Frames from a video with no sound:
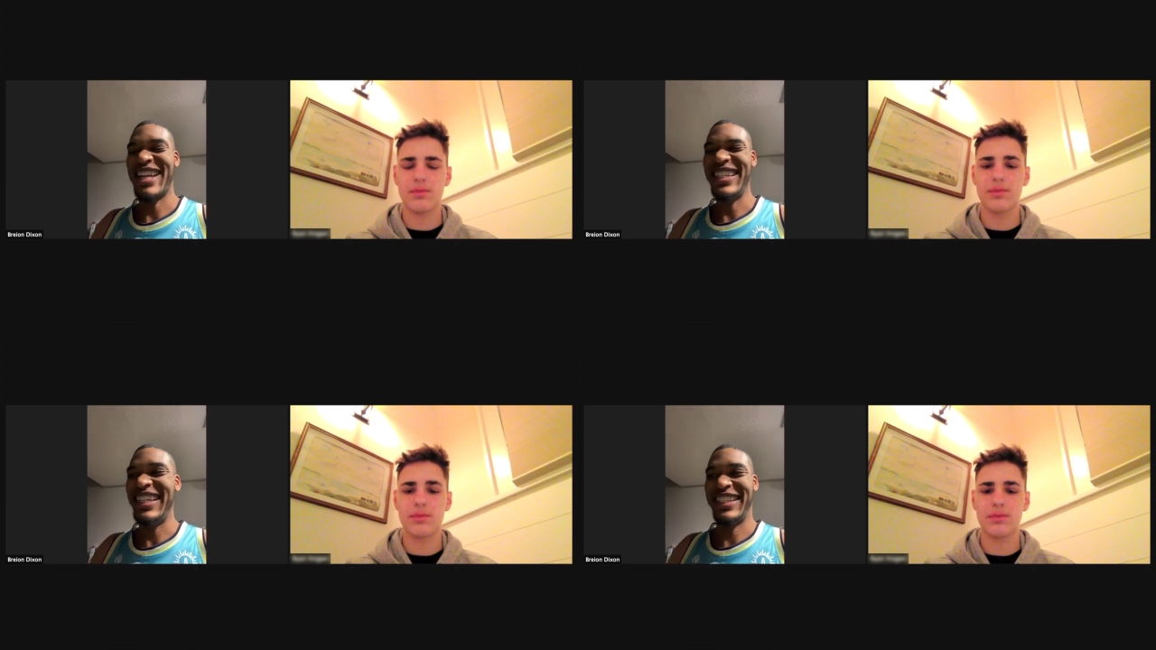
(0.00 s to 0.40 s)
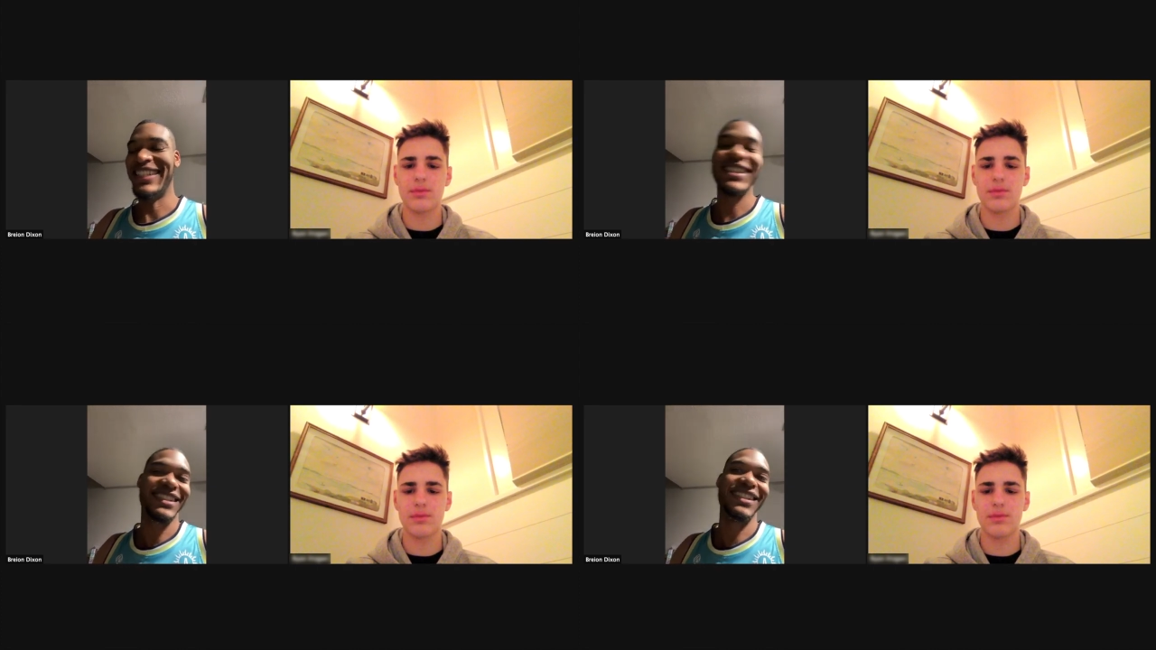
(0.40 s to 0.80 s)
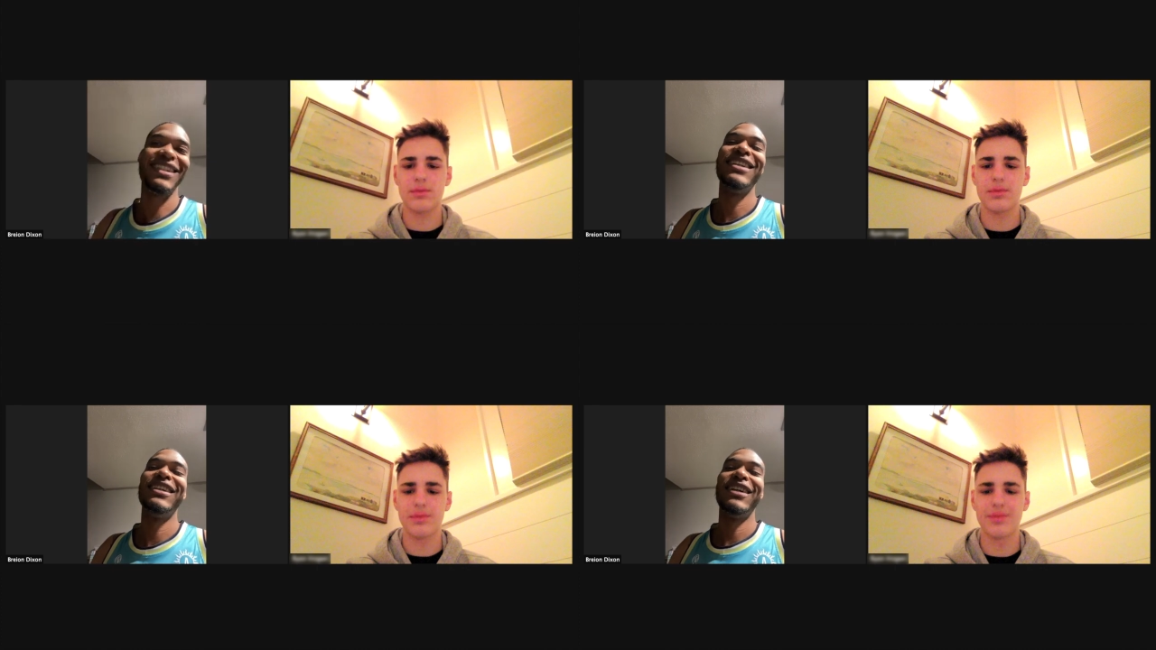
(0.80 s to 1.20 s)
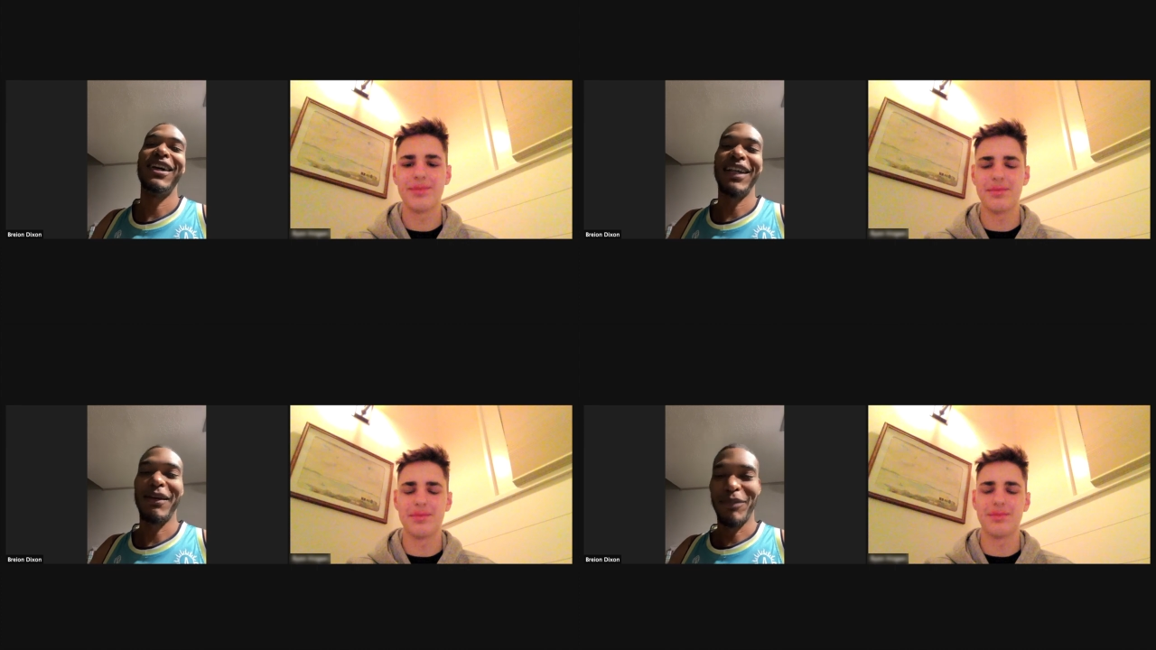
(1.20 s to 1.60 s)
Speaker 1: I needed this. And
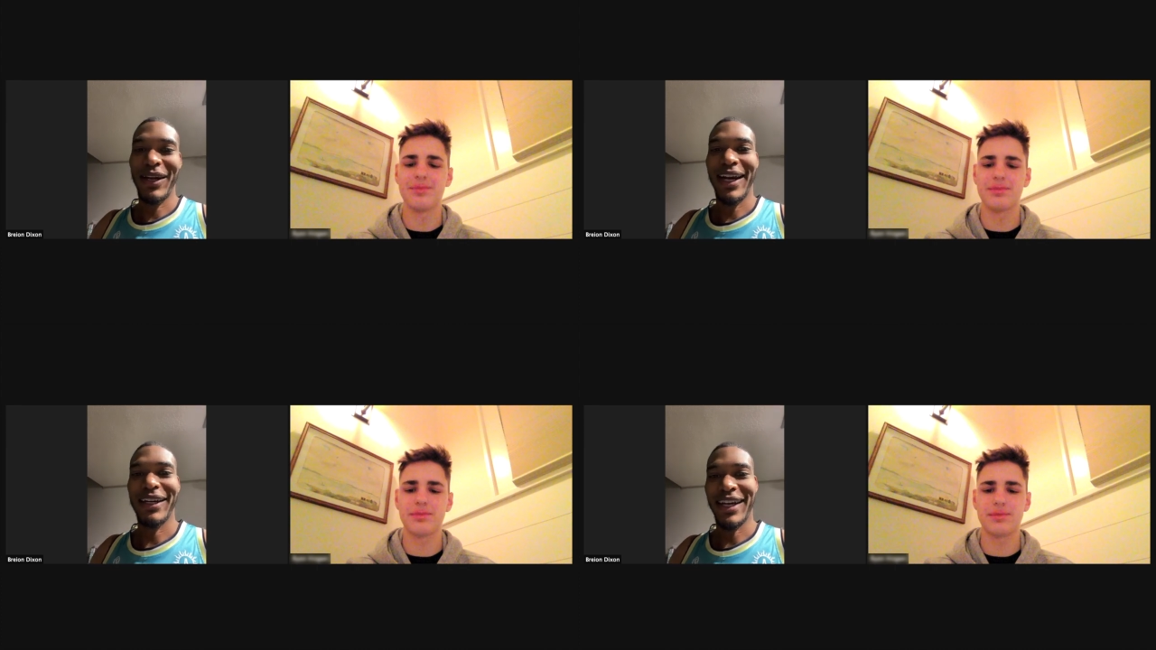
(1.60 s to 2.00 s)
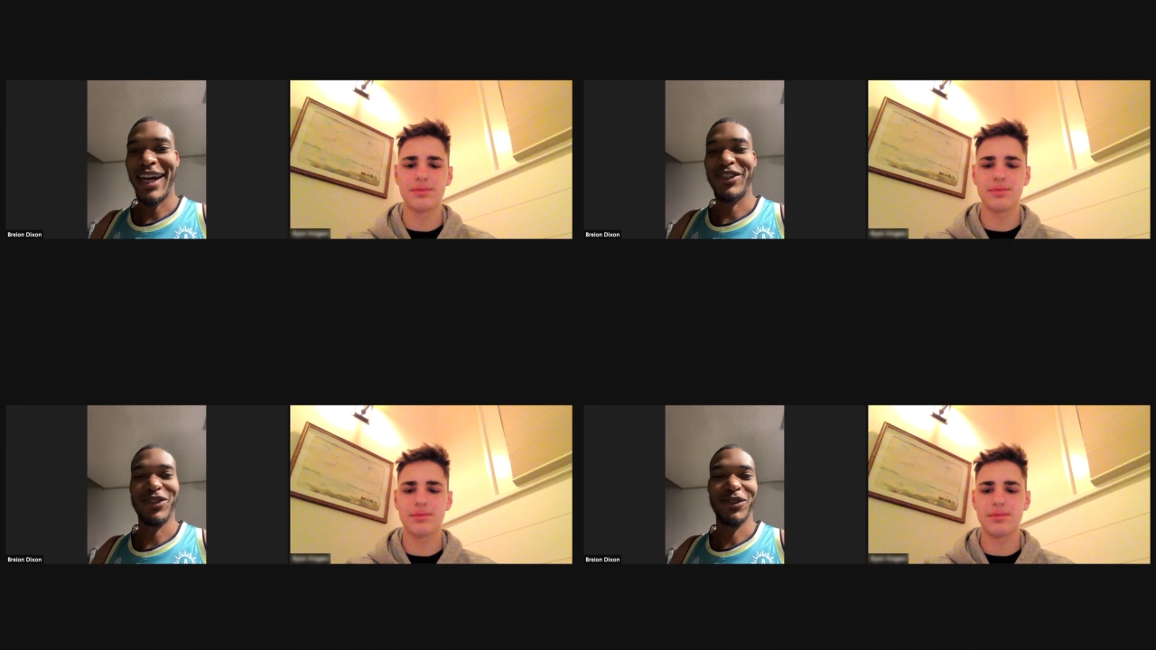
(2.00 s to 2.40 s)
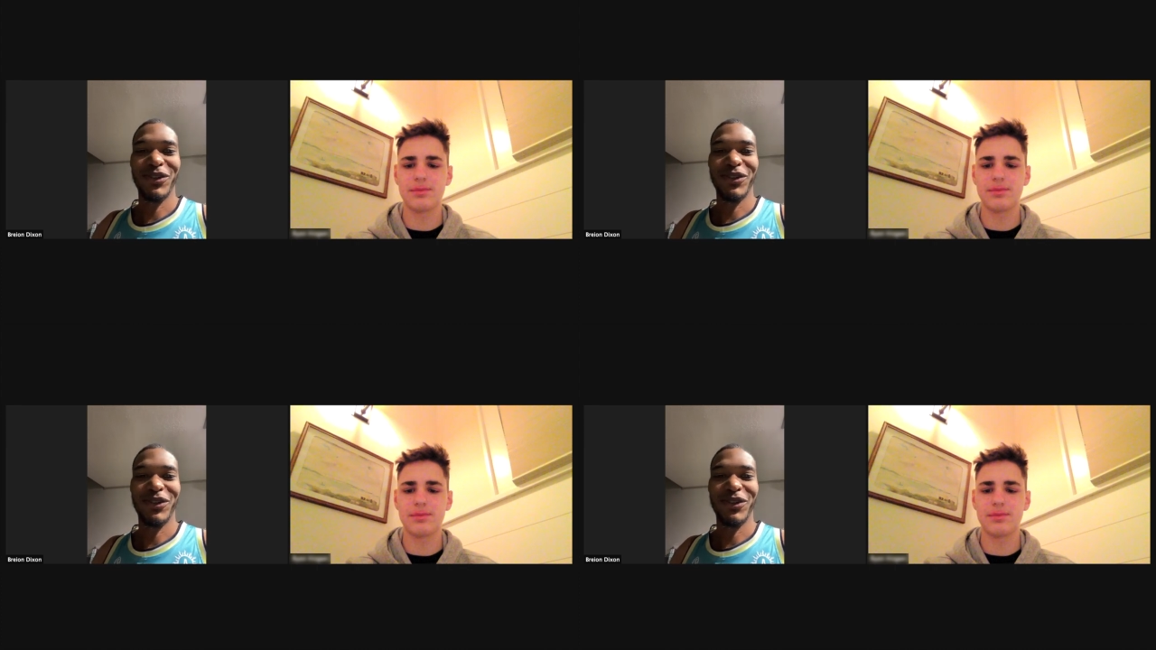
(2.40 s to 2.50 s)
I was like, bet I got you.